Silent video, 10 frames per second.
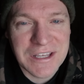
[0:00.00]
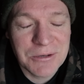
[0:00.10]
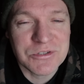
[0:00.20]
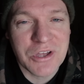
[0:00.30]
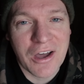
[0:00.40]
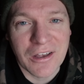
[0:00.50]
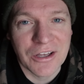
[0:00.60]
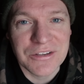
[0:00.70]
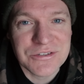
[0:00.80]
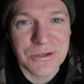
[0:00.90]
It was the
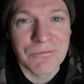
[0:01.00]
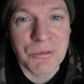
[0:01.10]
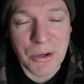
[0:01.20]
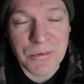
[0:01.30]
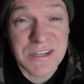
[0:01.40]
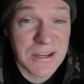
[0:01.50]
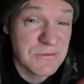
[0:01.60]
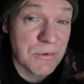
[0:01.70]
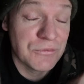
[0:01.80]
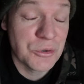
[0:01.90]
highlights of the boathouse
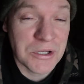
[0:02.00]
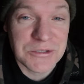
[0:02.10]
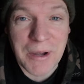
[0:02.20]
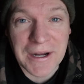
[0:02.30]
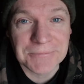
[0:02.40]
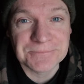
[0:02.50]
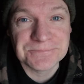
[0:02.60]
from a few weeks back.